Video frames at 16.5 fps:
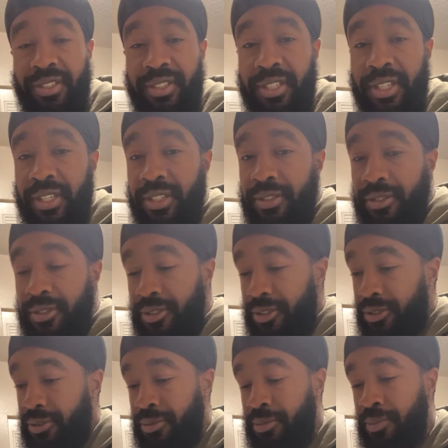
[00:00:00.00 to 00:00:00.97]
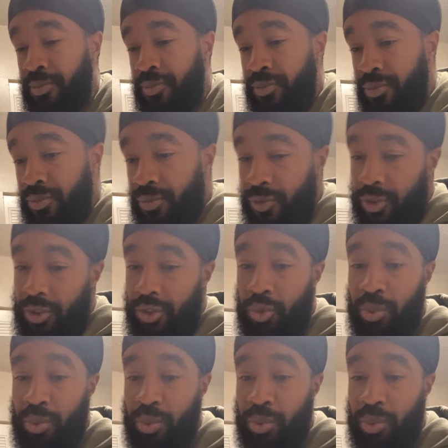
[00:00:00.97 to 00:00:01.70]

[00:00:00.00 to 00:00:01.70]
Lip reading: seconds?